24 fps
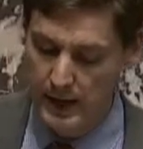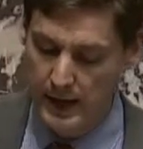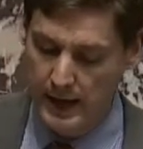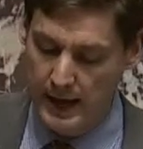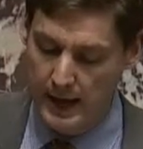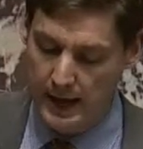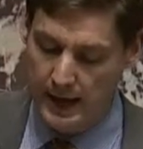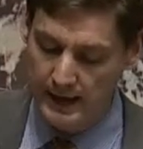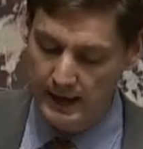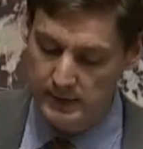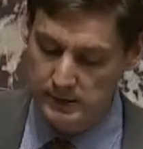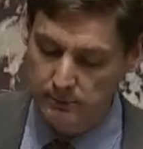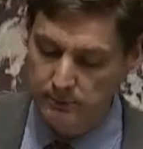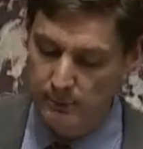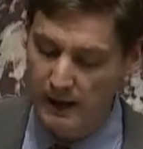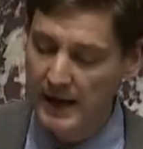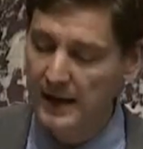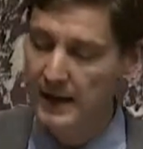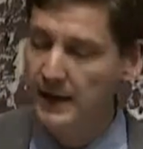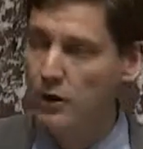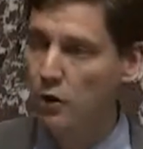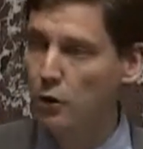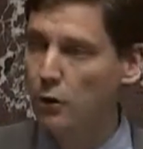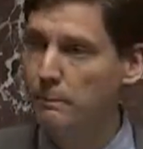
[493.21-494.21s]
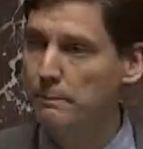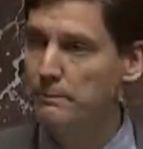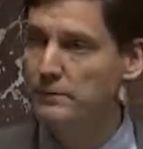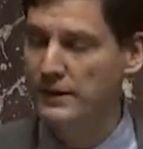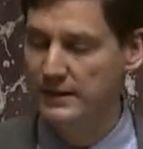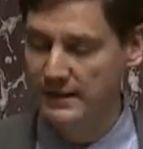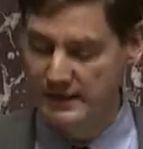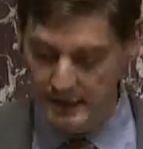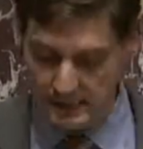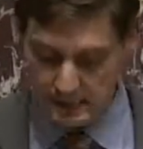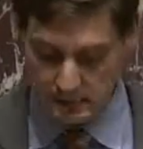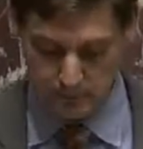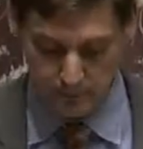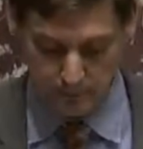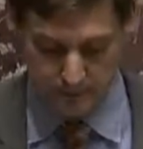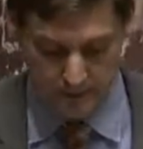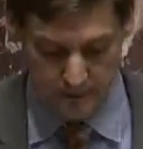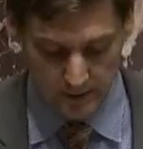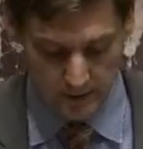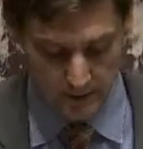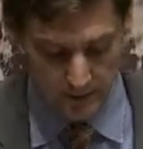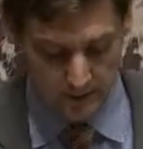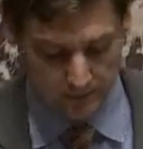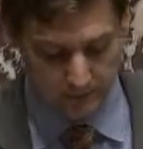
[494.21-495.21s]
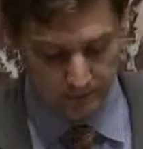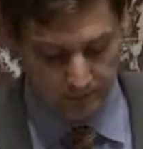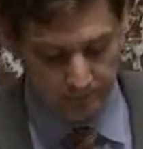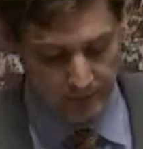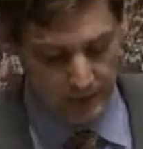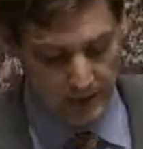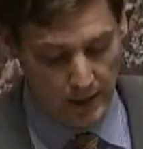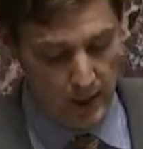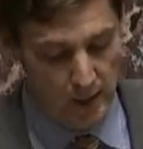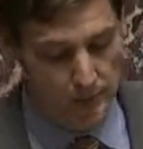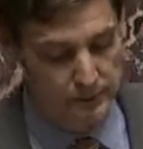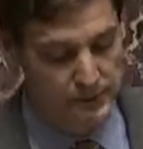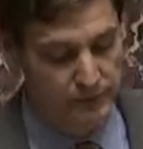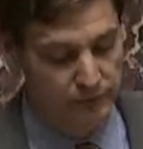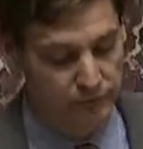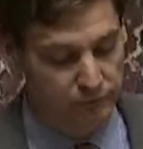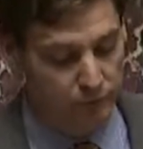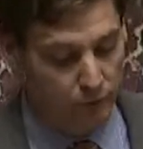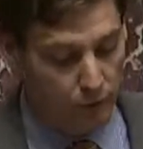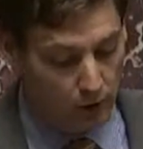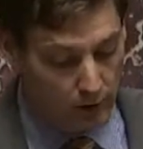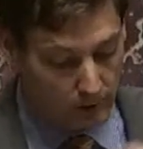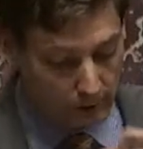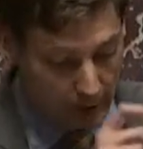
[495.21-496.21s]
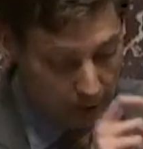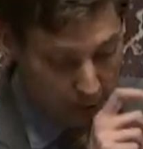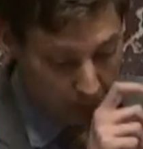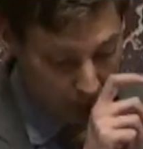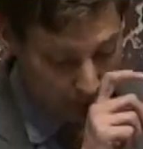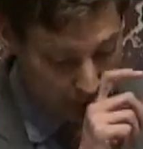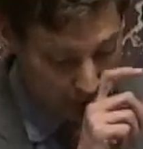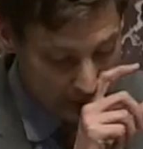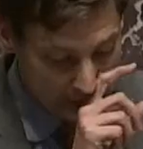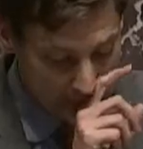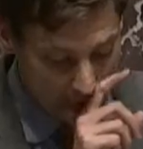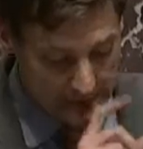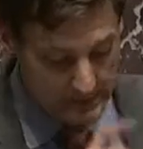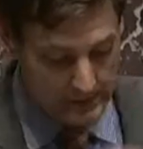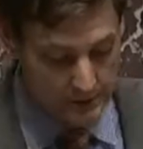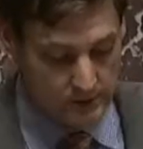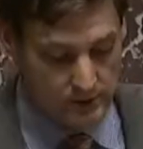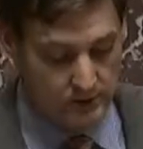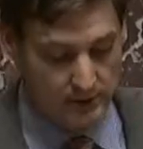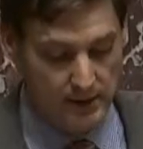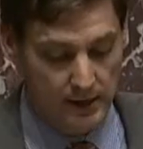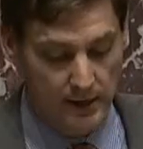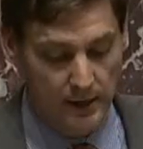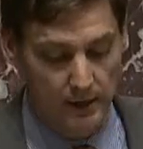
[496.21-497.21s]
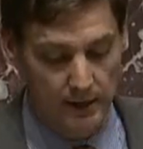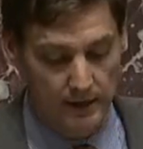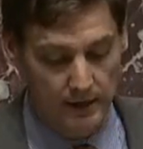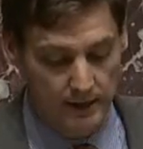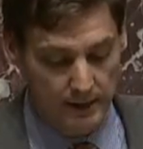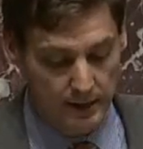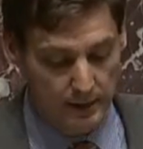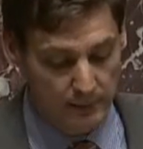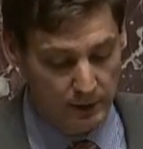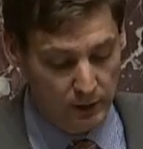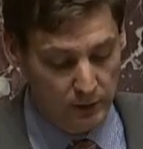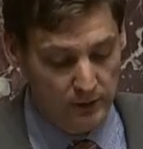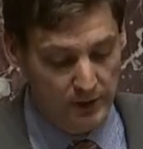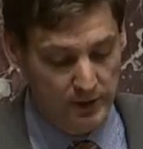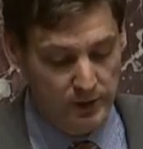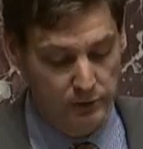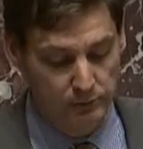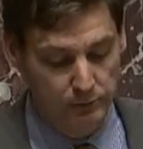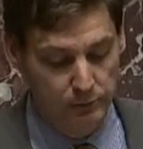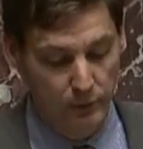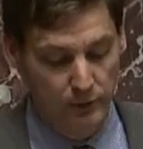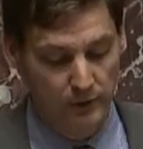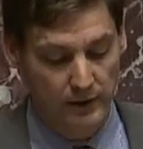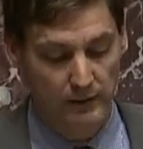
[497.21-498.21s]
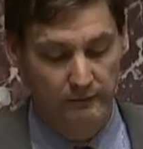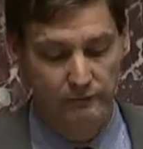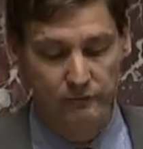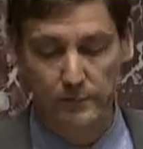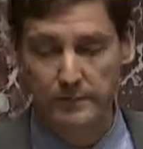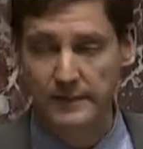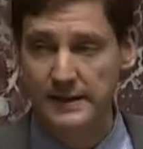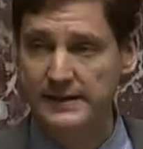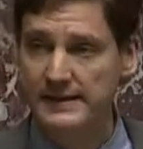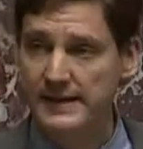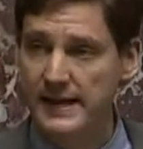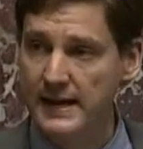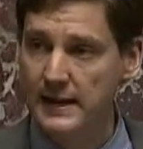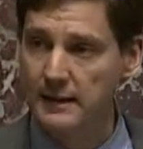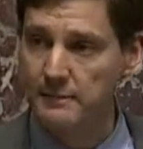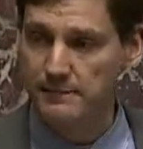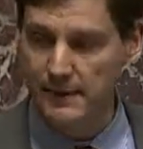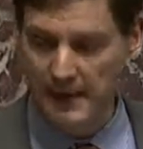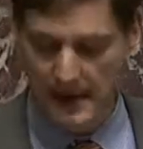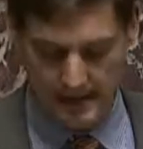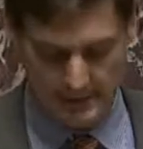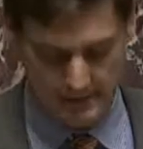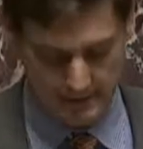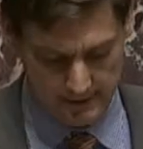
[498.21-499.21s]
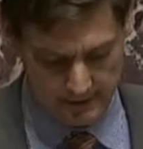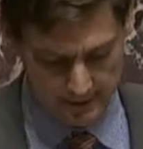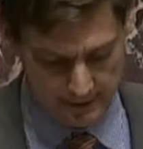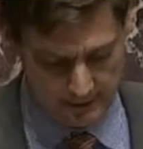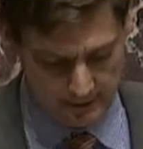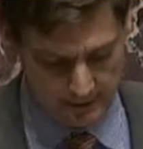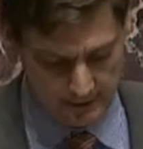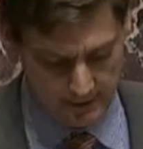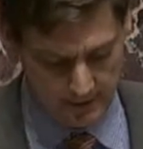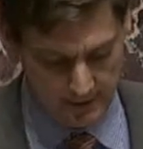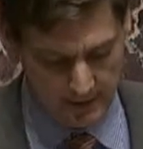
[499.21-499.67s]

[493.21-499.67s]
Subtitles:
And it's my hope that this bill helps inform our processes so that our immigration program, from the day it passes